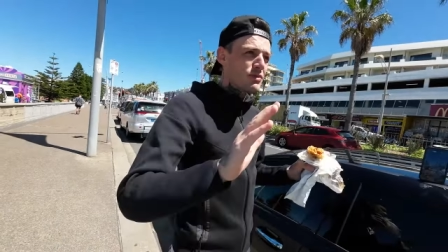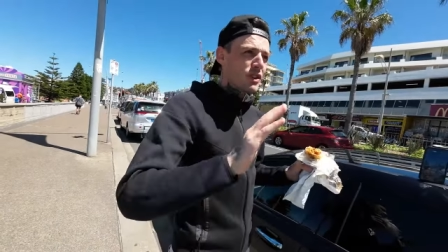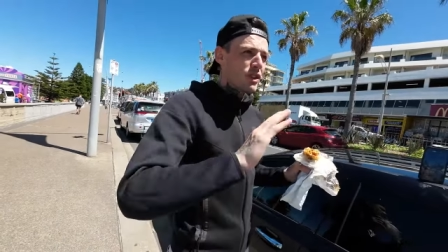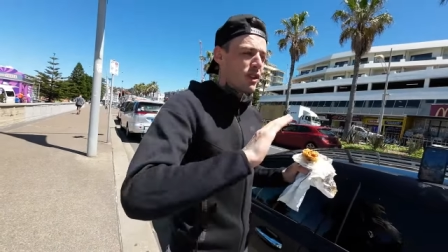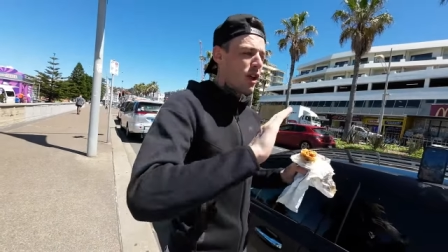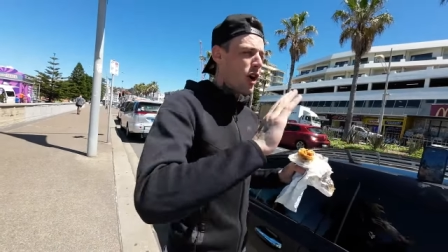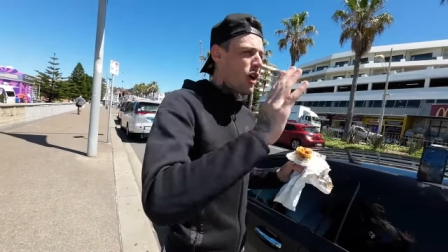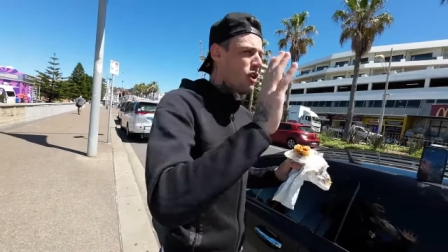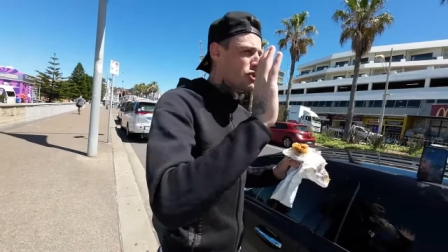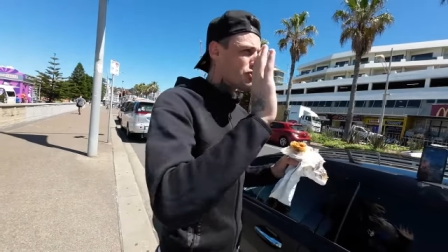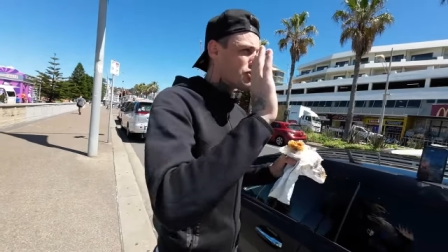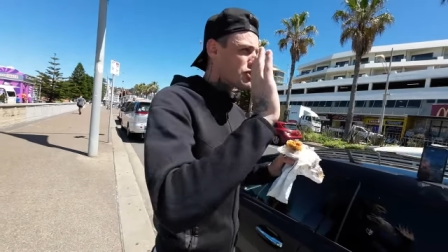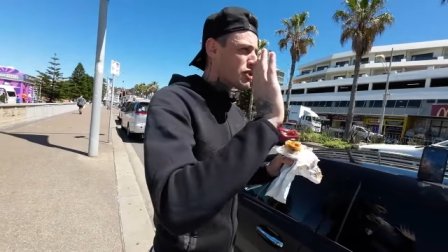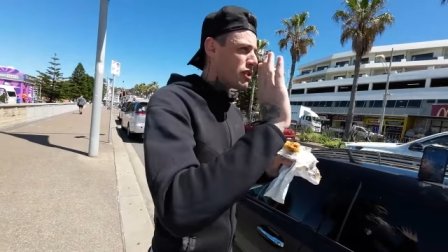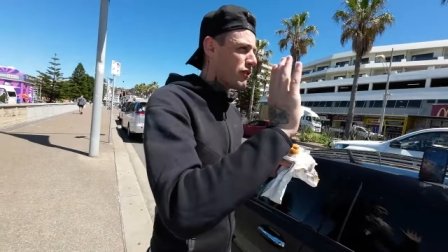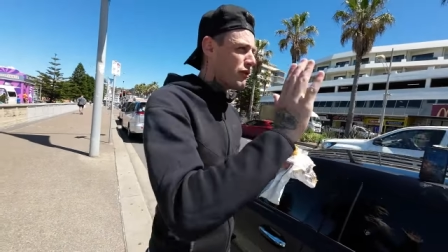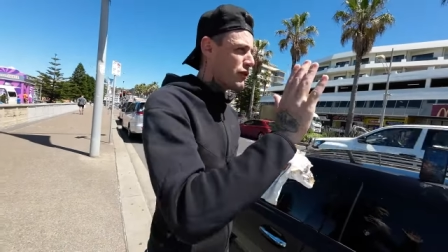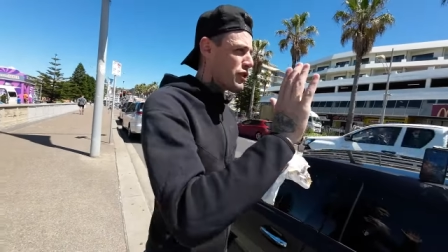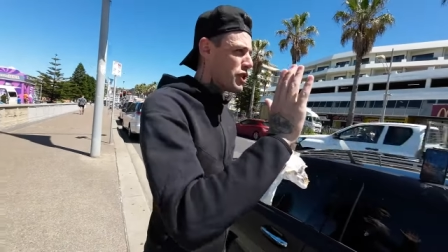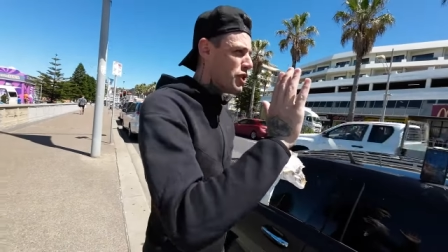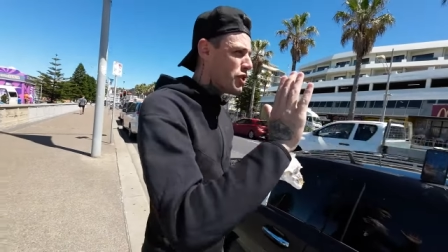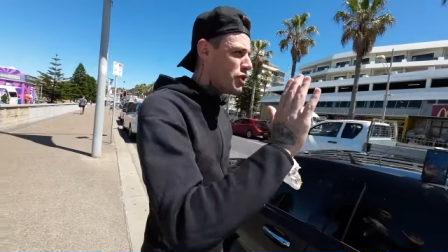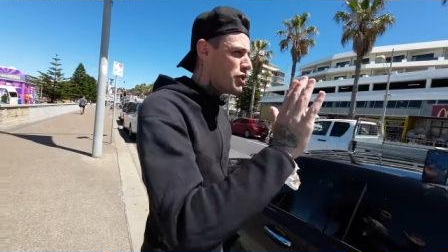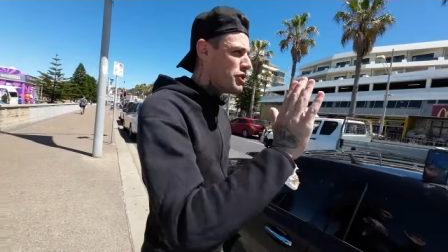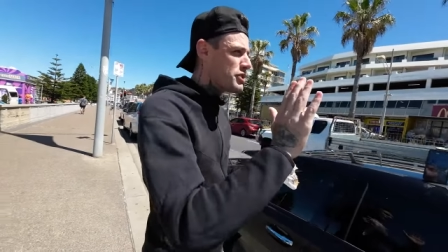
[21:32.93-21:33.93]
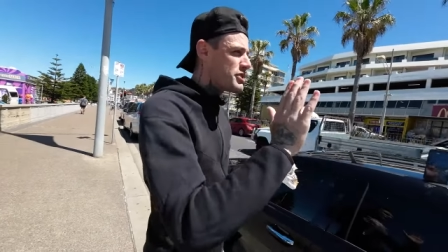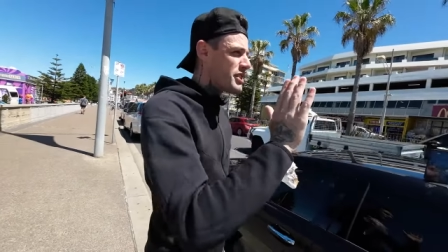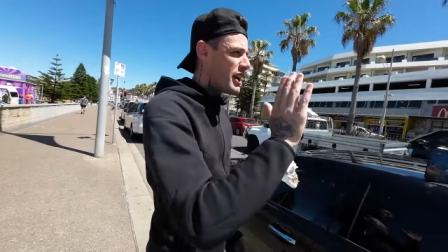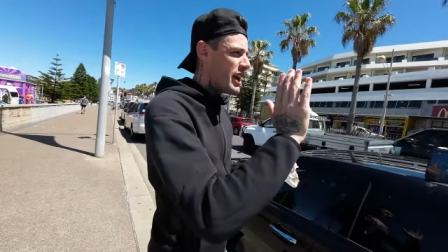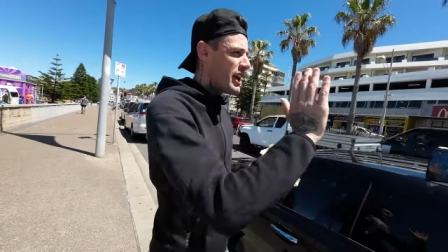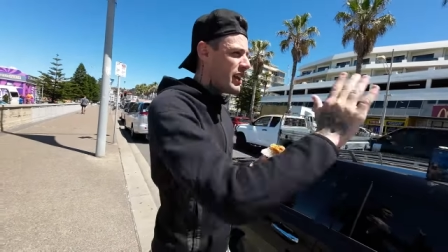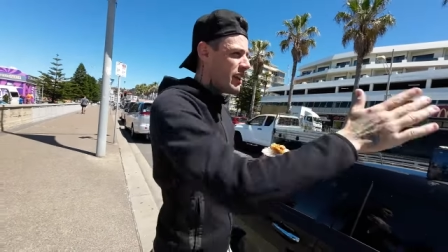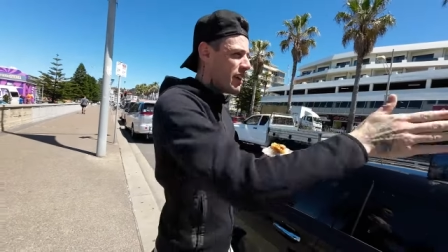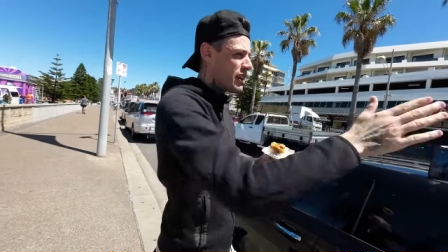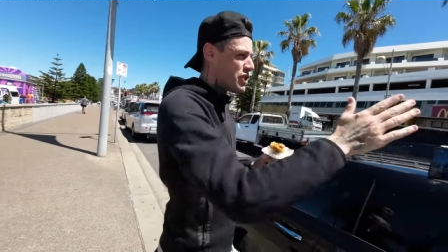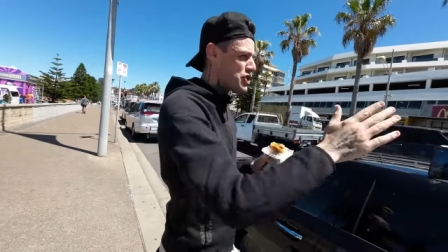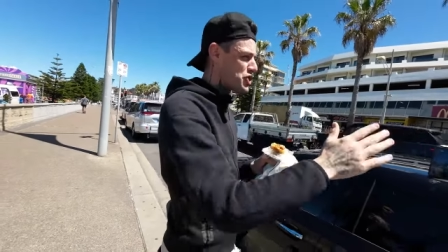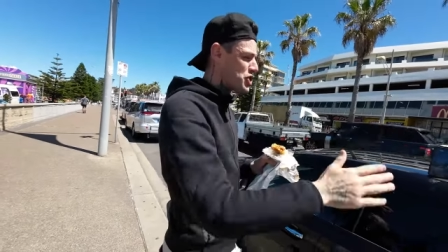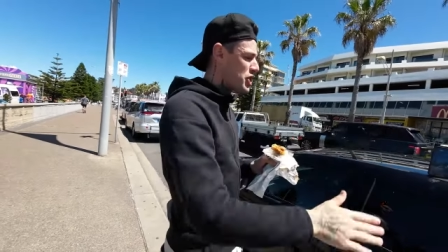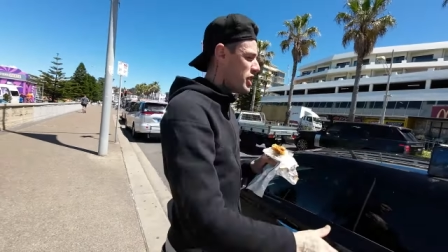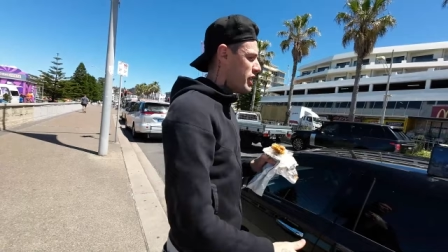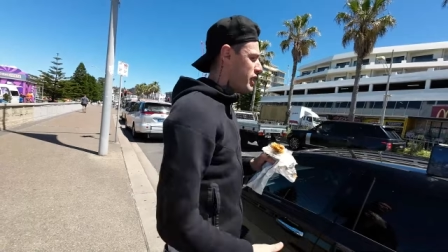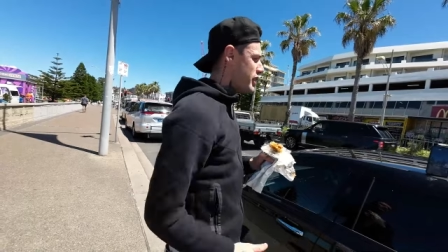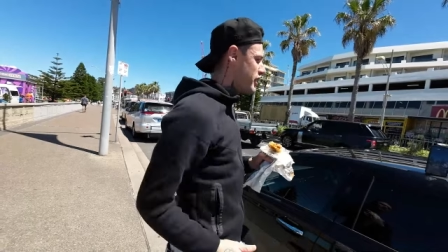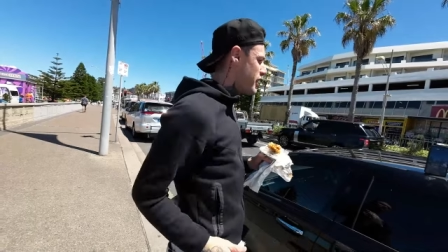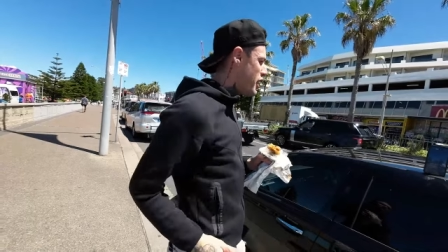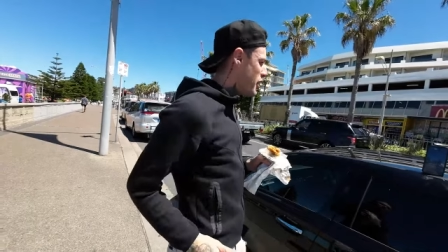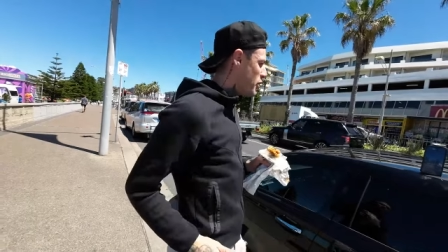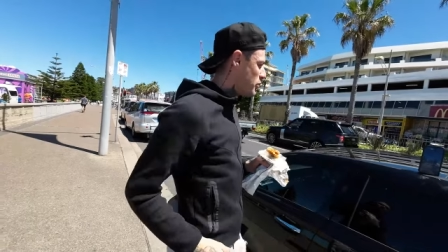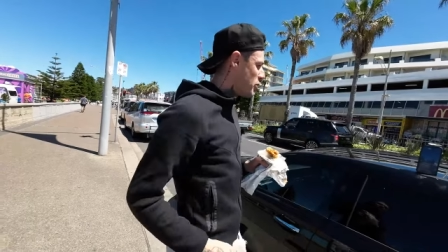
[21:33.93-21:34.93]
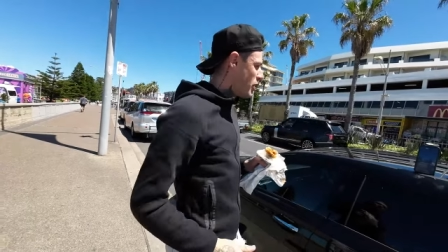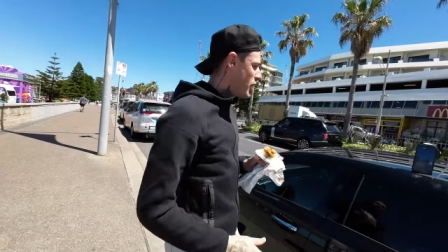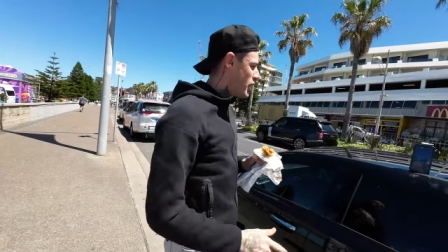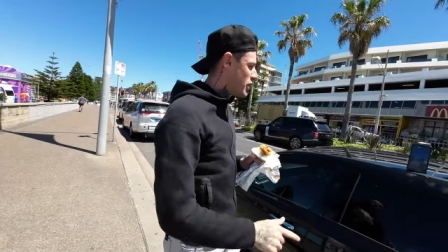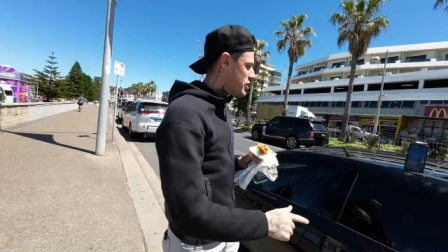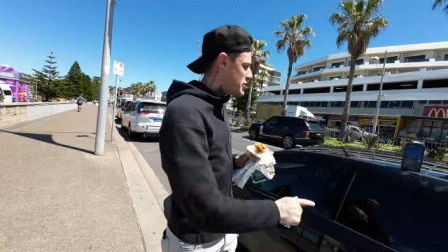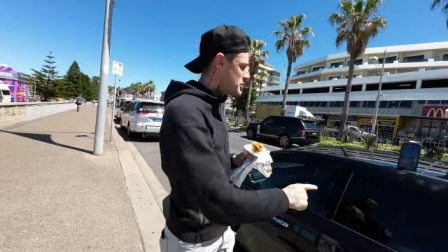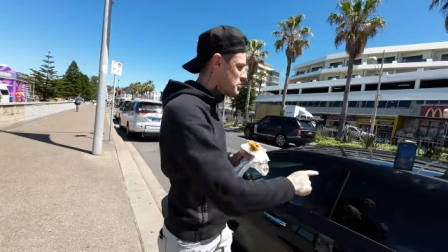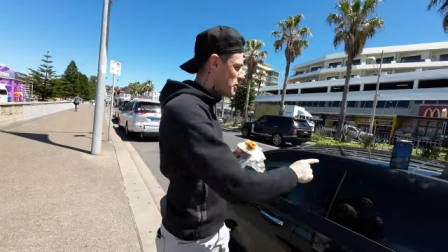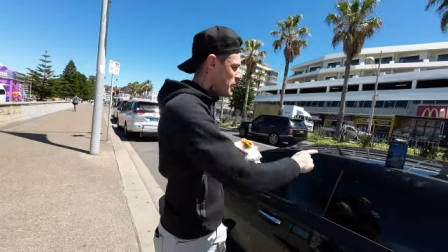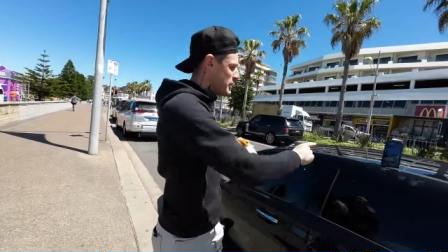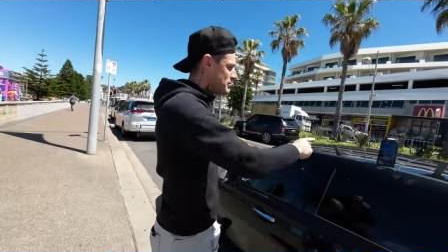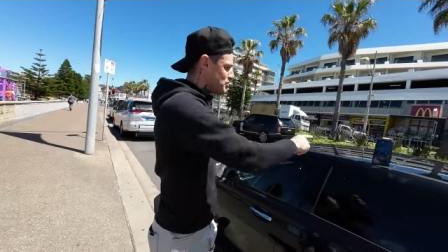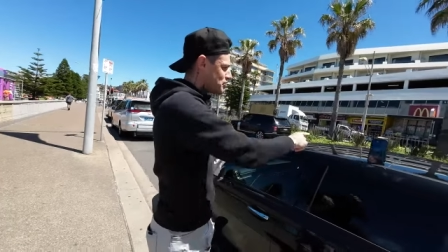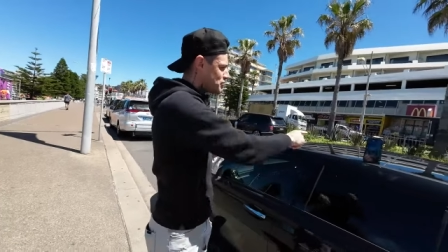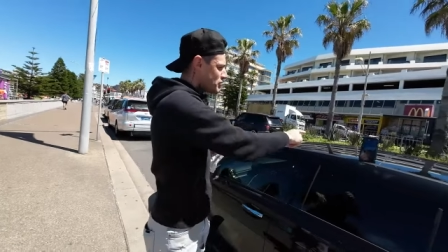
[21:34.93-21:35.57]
lost, confused, and they're shit and old roads. But